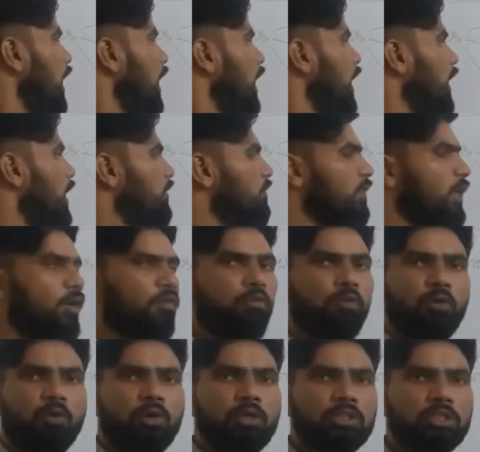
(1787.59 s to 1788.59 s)
It will
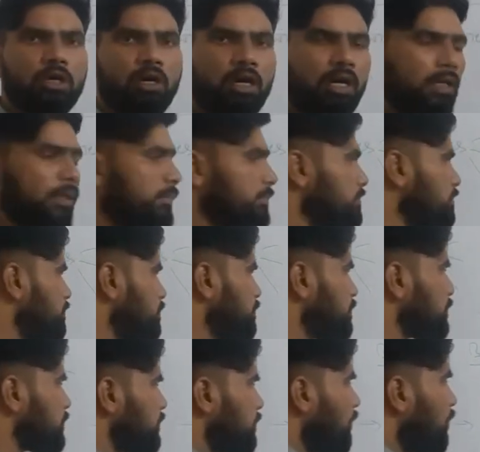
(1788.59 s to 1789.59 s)
focus on
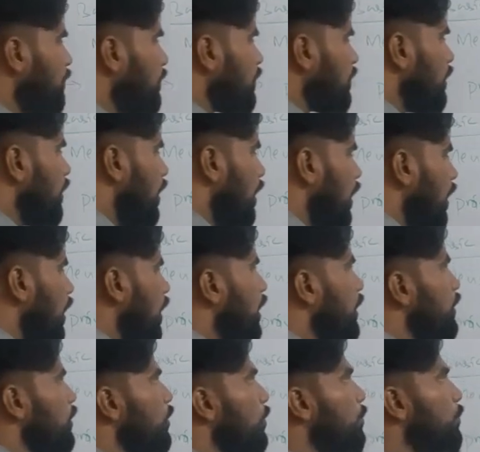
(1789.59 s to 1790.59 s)

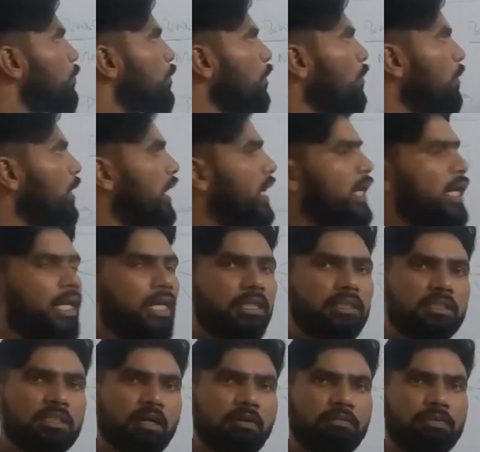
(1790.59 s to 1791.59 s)
providing
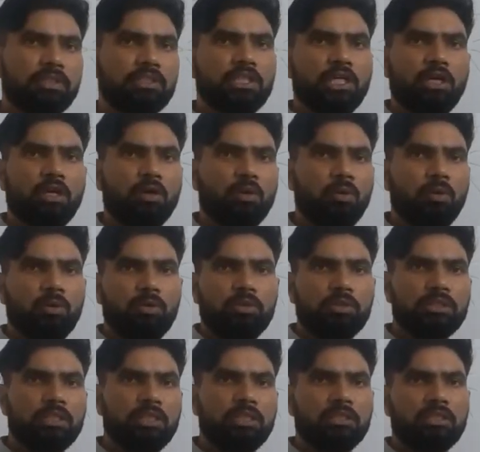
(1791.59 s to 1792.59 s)
sufficient
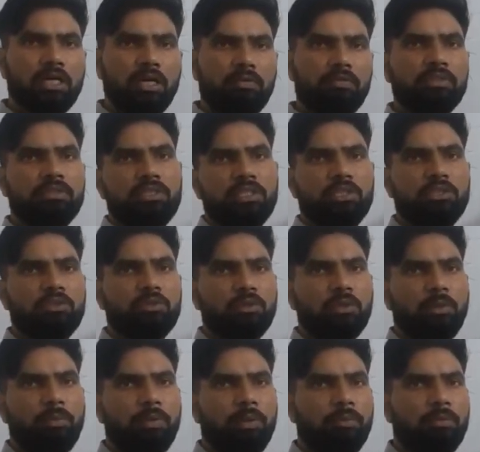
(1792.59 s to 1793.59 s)
goods and services to
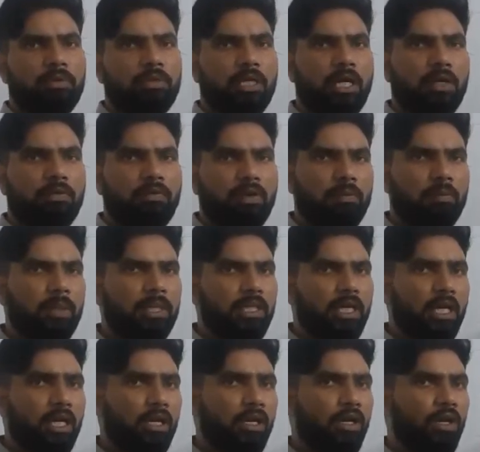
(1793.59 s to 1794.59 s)
the people. That will be
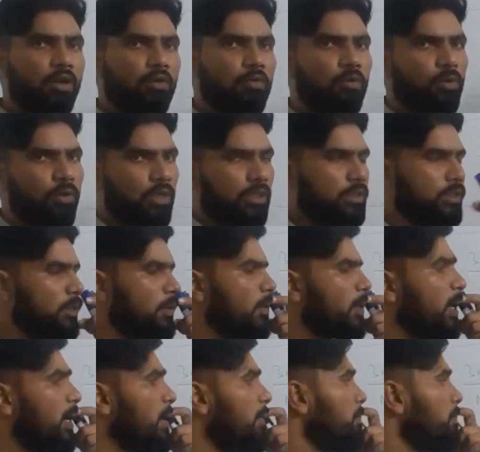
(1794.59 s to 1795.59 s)
the focus. Okay,